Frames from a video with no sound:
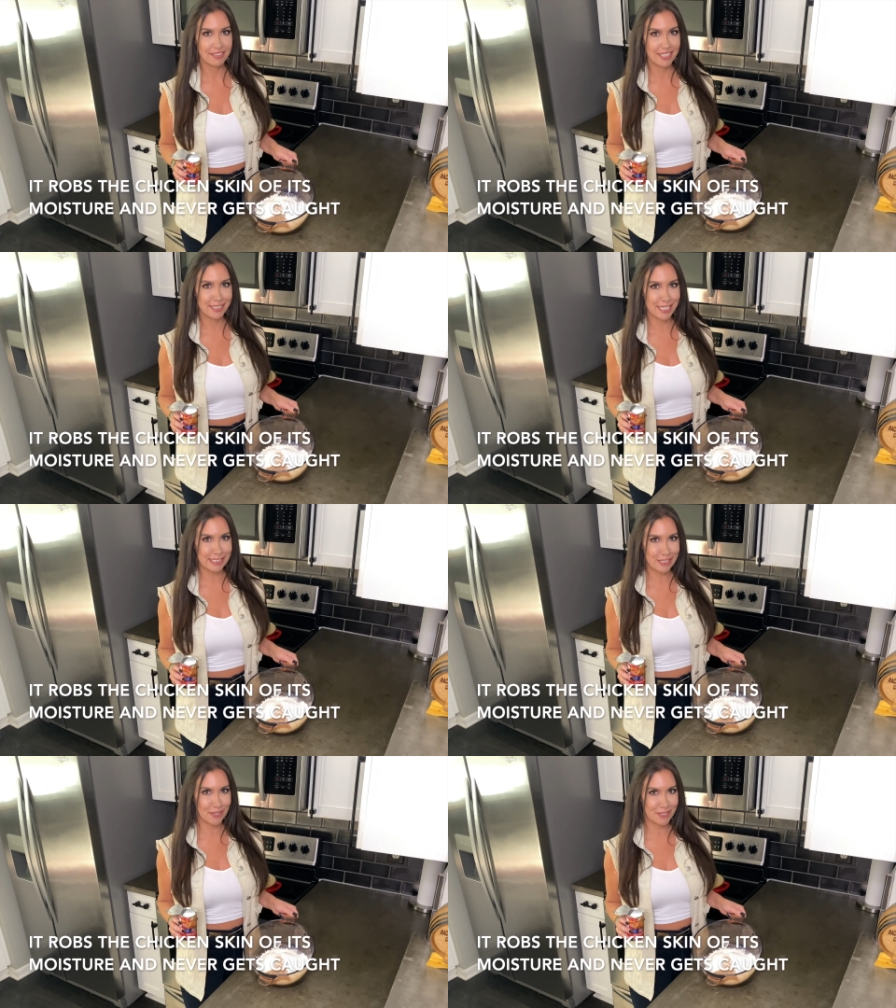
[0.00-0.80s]
Is that
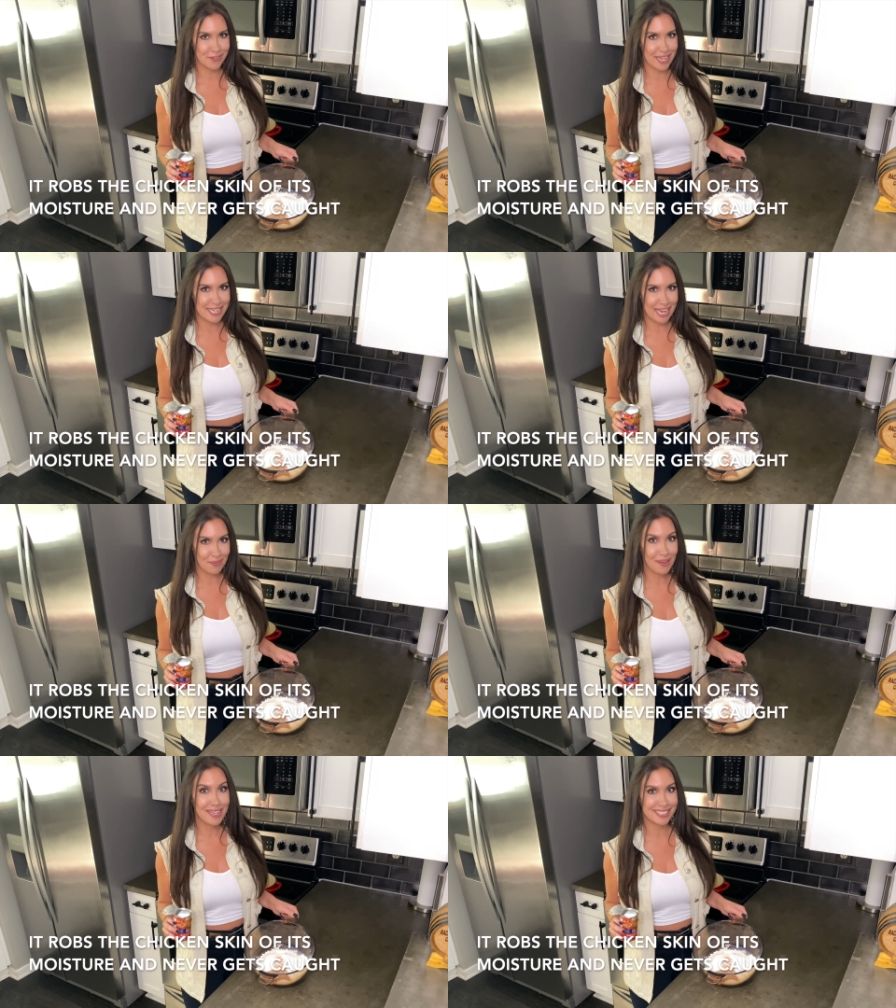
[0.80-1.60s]
song in your head now?
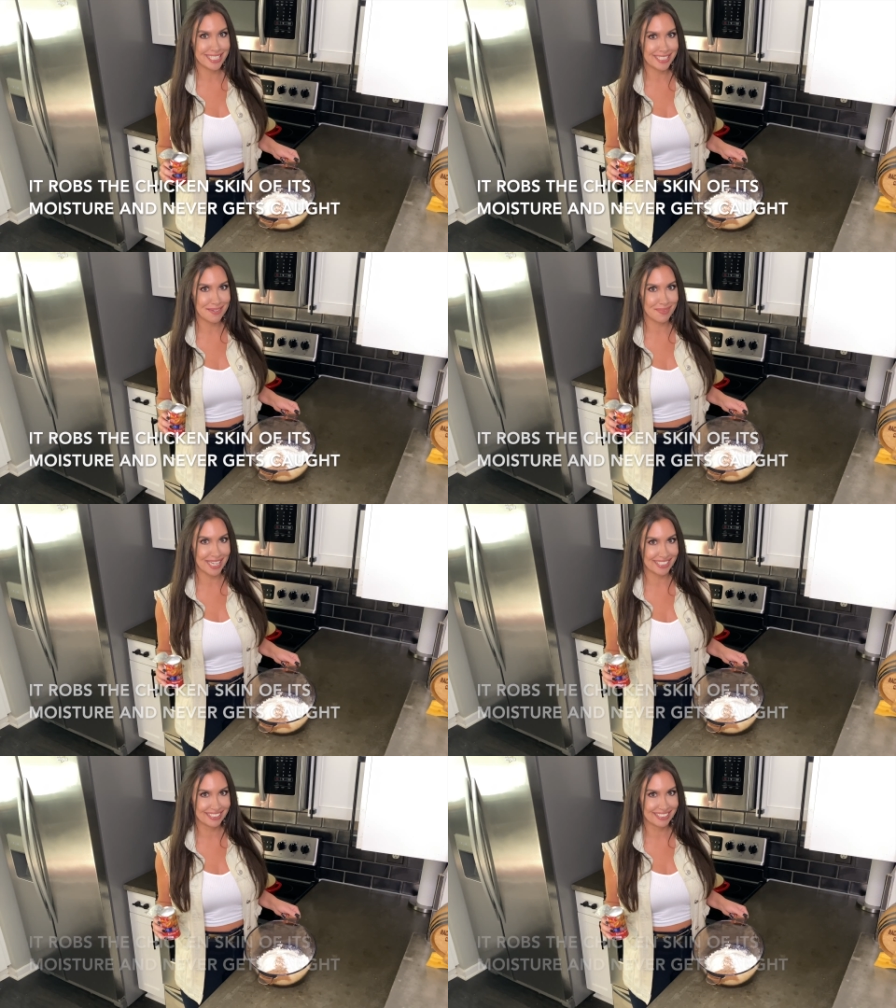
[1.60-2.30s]
Because it's in mine.